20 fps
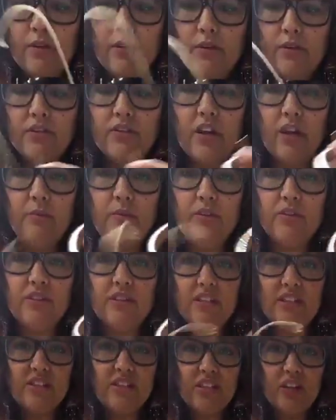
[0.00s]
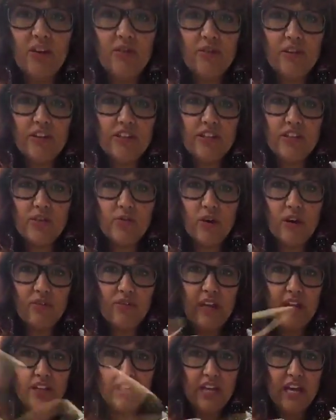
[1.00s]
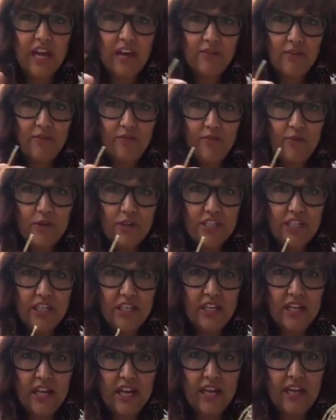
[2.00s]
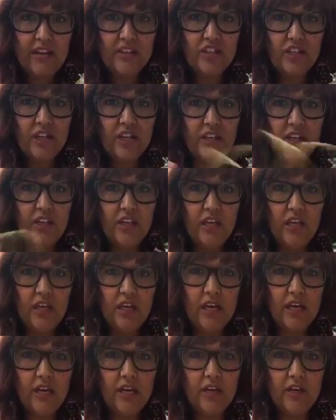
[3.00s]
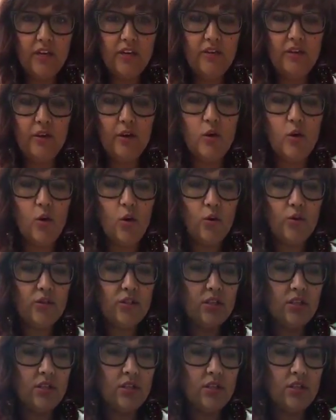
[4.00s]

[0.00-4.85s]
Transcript: Sorry, I'm using the silver is a 12 gauge. I have a 14 gauge in the gold.